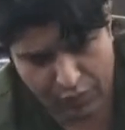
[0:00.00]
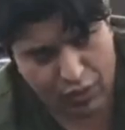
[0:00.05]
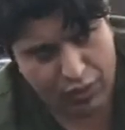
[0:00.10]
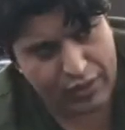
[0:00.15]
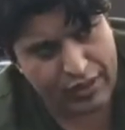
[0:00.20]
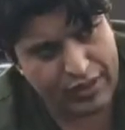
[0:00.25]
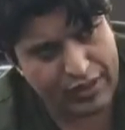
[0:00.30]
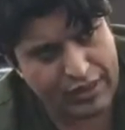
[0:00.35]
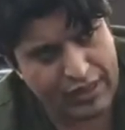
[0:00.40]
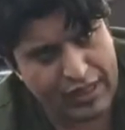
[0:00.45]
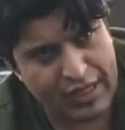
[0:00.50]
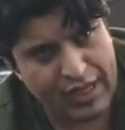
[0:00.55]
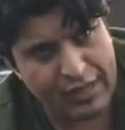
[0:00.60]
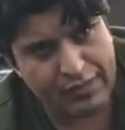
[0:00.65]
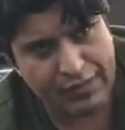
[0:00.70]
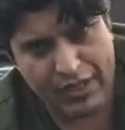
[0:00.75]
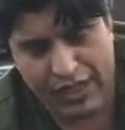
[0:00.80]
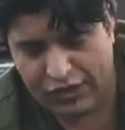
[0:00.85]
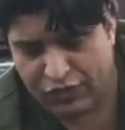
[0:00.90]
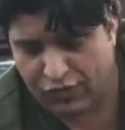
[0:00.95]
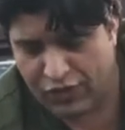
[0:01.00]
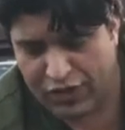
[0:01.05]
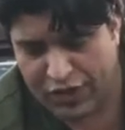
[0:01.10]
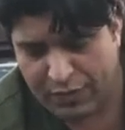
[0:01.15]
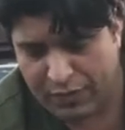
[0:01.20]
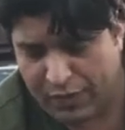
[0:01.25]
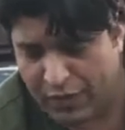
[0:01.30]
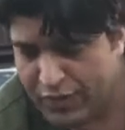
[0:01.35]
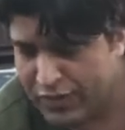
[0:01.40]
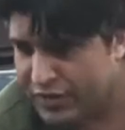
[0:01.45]
more than up there
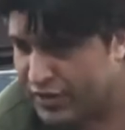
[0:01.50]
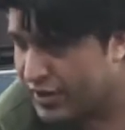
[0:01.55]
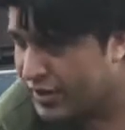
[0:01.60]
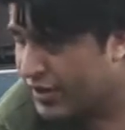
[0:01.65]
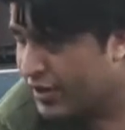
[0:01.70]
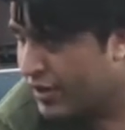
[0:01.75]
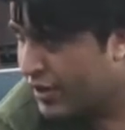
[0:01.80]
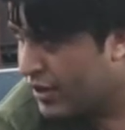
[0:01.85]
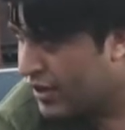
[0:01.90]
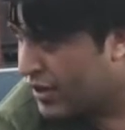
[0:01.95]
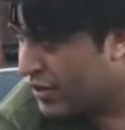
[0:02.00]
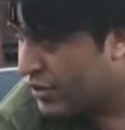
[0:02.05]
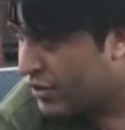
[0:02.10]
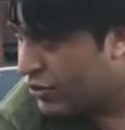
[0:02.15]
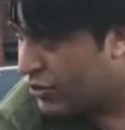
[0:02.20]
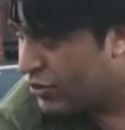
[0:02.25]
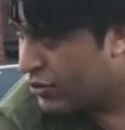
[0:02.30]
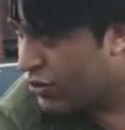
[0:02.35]
20%. So